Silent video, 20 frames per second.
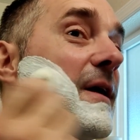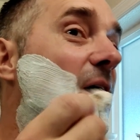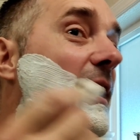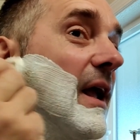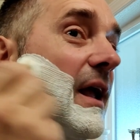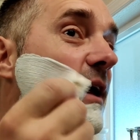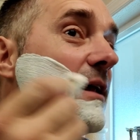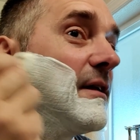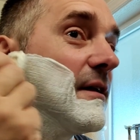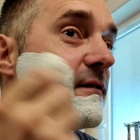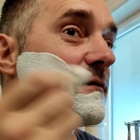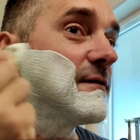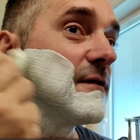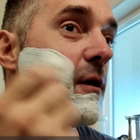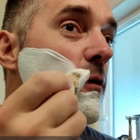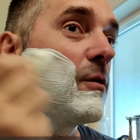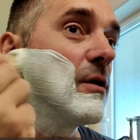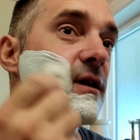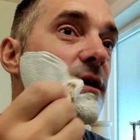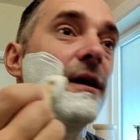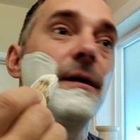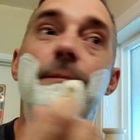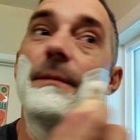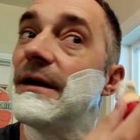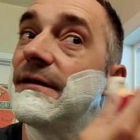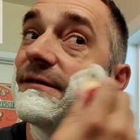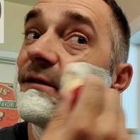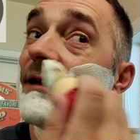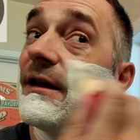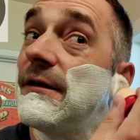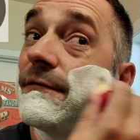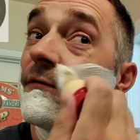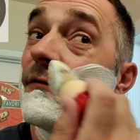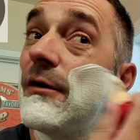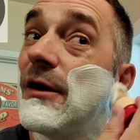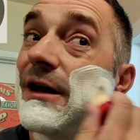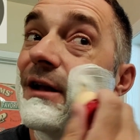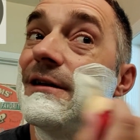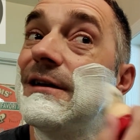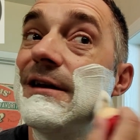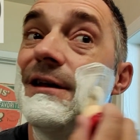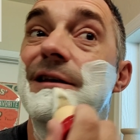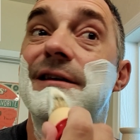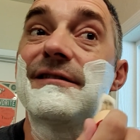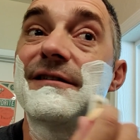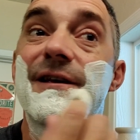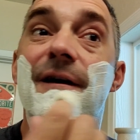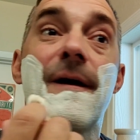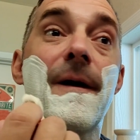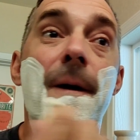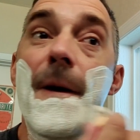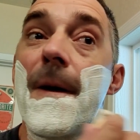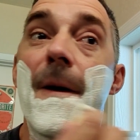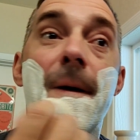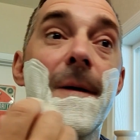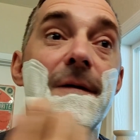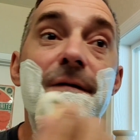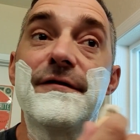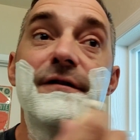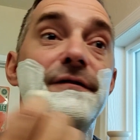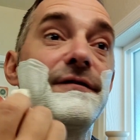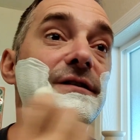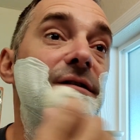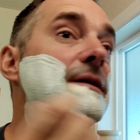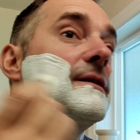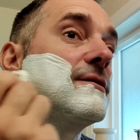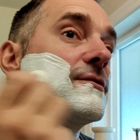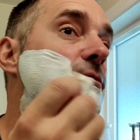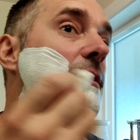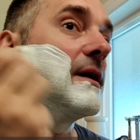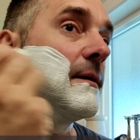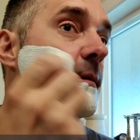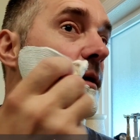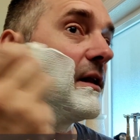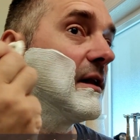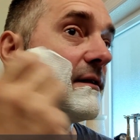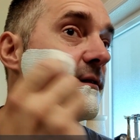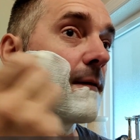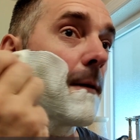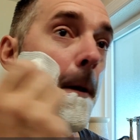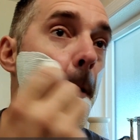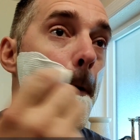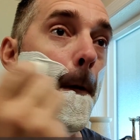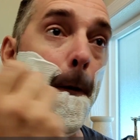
and a soak here in my sink for at least 15-20 minutes.